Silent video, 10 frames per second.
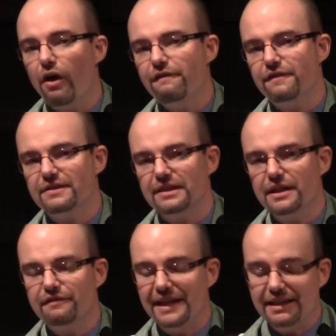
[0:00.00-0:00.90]
is lived
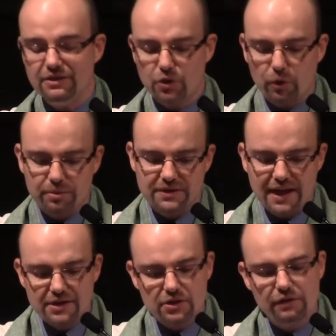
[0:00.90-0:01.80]
in
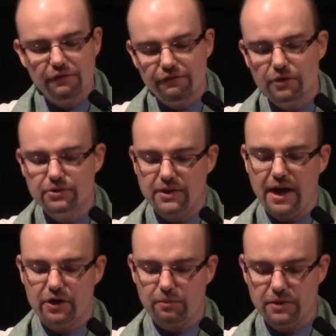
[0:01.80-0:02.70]
interpretation of those
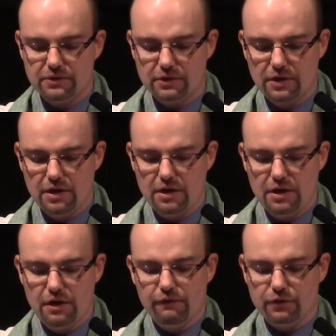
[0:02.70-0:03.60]
sacraments,
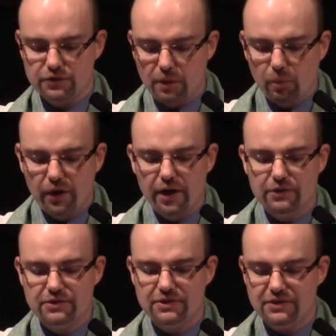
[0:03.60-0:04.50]
for someone else
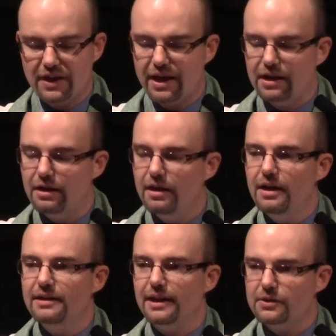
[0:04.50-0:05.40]
to say,
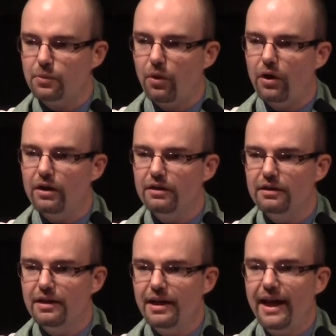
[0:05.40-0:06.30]
guess what?
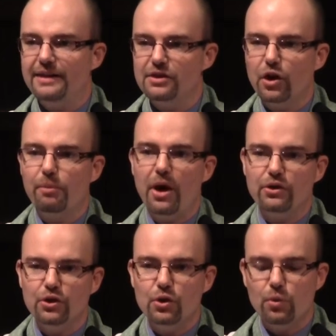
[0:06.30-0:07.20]
It's not about
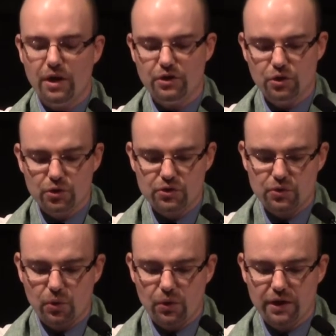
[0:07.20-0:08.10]
you and your story.